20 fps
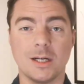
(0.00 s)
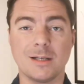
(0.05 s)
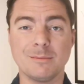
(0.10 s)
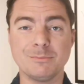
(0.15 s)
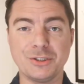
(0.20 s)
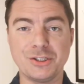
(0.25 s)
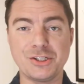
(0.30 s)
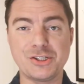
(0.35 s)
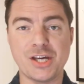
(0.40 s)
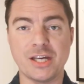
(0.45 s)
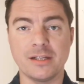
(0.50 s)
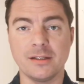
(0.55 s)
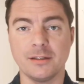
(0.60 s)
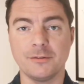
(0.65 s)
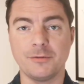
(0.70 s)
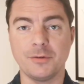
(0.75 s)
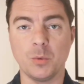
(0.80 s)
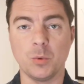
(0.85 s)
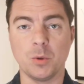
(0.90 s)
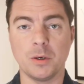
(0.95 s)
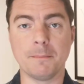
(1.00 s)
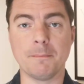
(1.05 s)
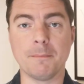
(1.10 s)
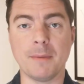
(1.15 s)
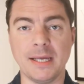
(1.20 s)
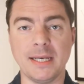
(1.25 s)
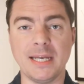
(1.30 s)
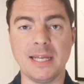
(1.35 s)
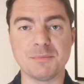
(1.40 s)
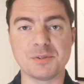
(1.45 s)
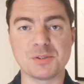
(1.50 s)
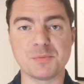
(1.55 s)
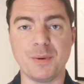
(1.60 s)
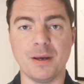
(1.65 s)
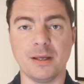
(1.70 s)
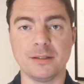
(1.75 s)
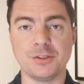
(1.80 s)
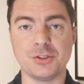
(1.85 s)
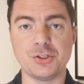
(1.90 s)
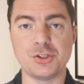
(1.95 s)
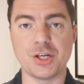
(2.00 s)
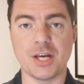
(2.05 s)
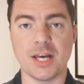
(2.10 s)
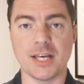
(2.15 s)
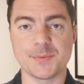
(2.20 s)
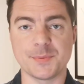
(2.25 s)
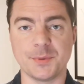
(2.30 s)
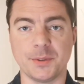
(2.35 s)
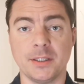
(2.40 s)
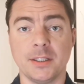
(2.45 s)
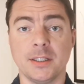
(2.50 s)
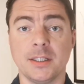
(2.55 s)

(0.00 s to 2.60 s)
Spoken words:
Welcome to the channel, everyone. My name is Belgian Jasper.